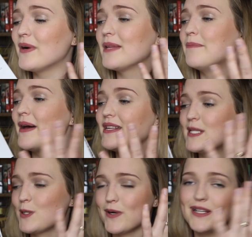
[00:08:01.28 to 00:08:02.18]
one of the
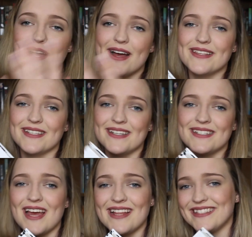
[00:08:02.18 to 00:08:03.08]
best storylines and
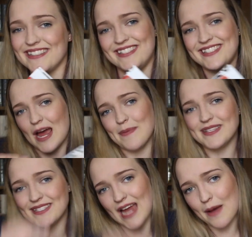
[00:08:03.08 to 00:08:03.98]
intense and stabby
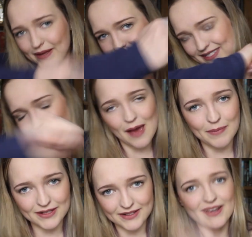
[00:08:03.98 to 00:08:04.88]
stabby
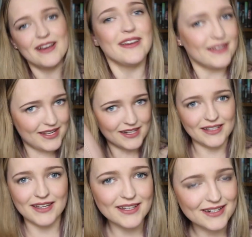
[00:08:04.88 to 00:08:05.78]
stab and
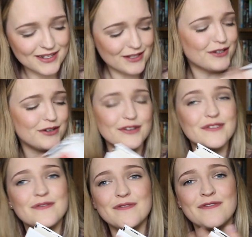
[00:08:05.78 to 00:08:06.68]
killing and
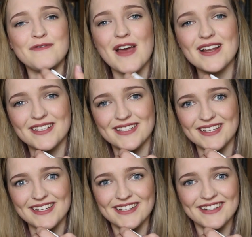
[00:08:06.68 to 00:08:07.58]
good
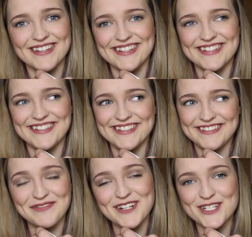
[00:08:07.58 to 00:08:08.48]
fantasy,
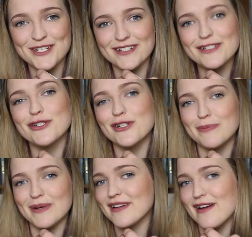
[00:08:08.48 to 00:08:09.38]
which
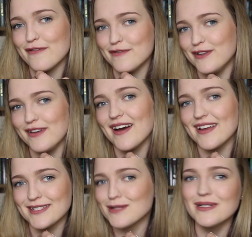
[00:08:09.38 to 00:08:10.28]
should be enough for you
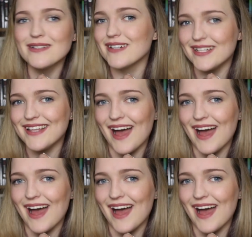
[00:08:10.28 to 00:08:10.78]
guys to want to read